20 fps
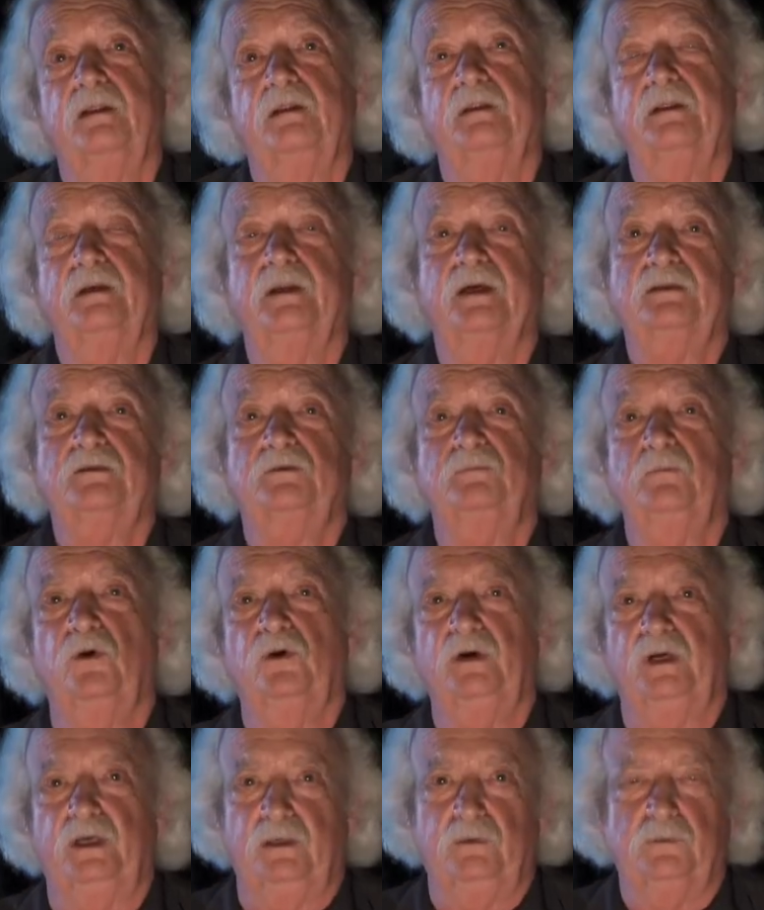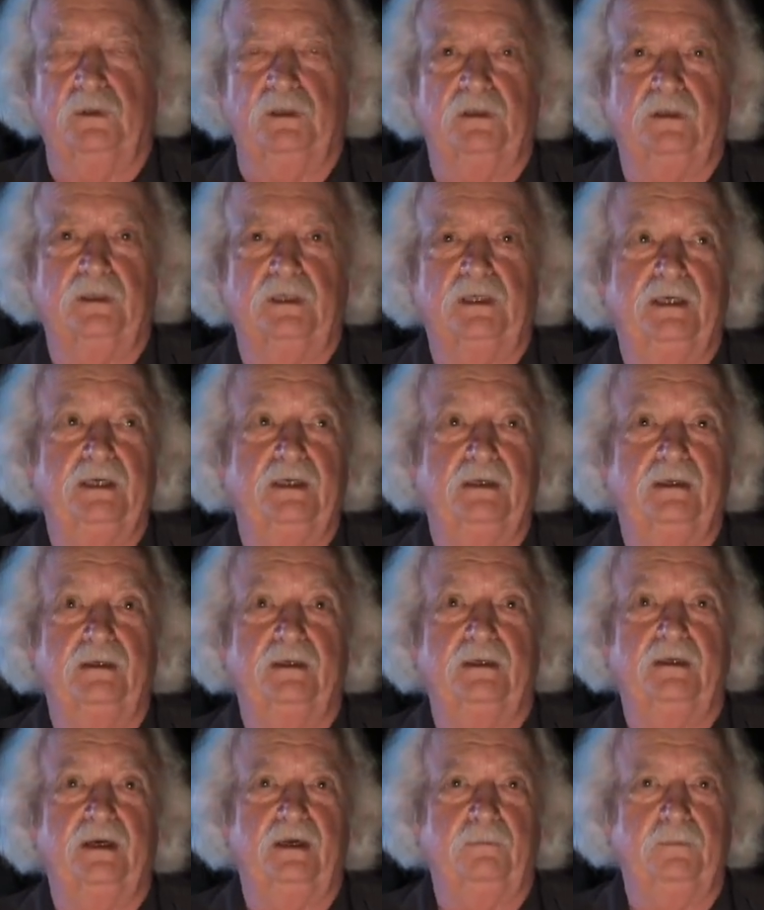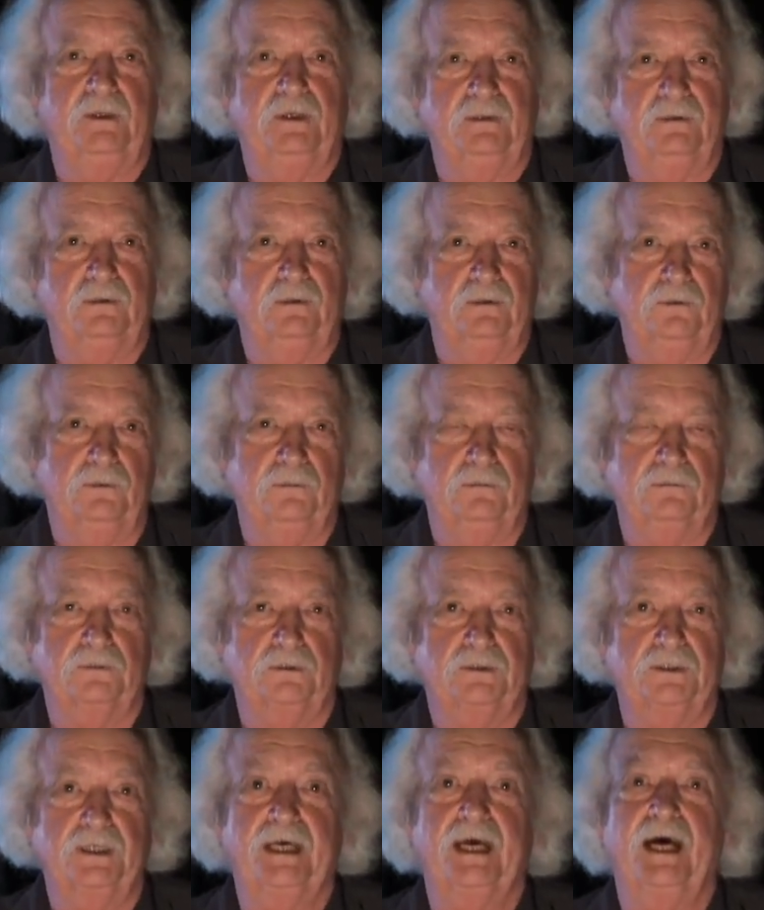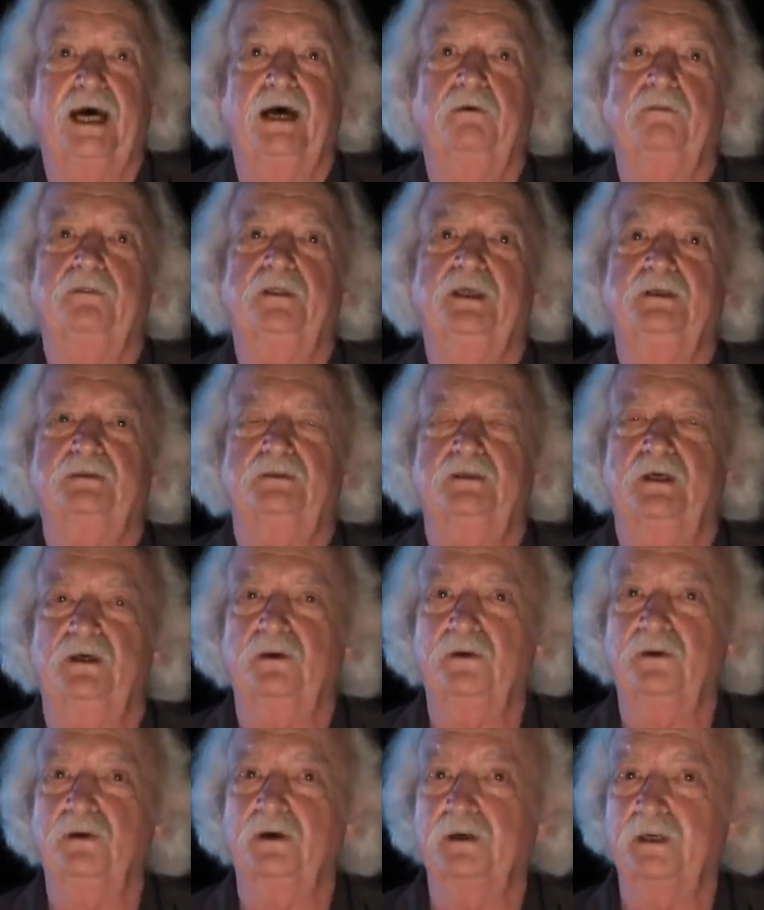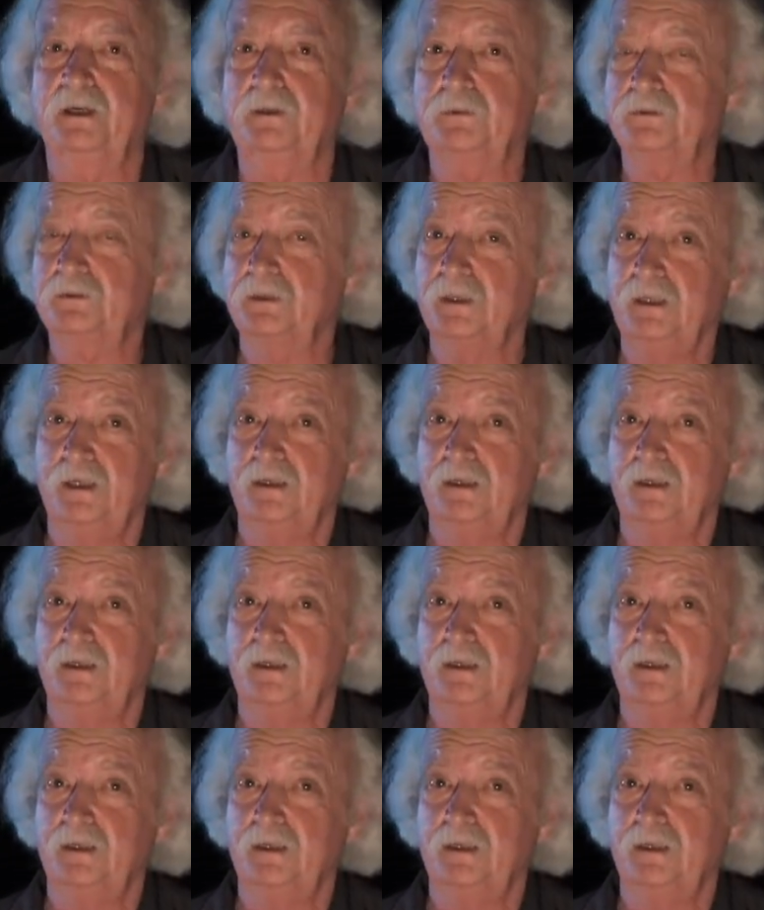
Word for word: The next morning, when the king came in to see how things had gone, he was